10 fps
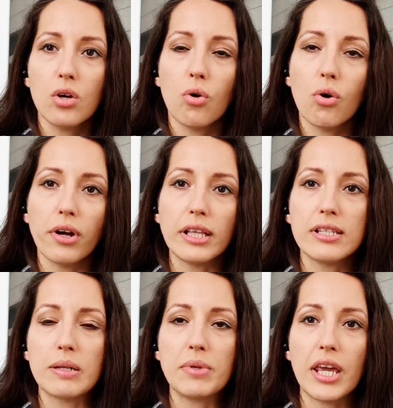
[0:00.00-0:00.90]
or in
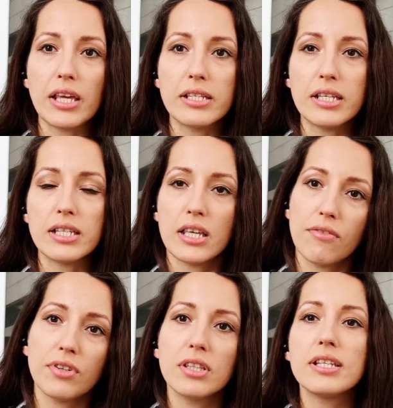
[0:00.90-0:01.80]
some cases,
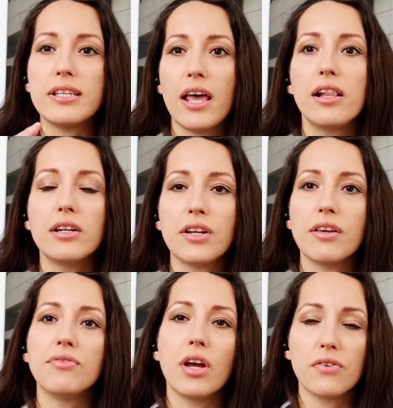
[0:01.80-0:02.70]
even the seller,
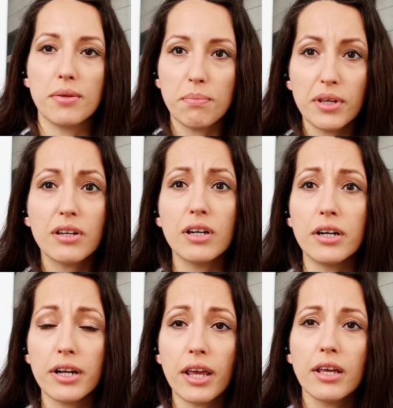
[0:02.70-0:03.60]
if they're in a big
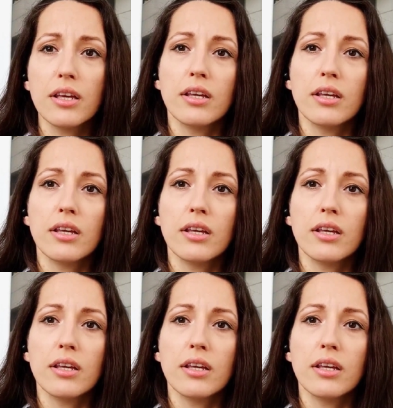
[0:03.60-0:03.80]
hurry,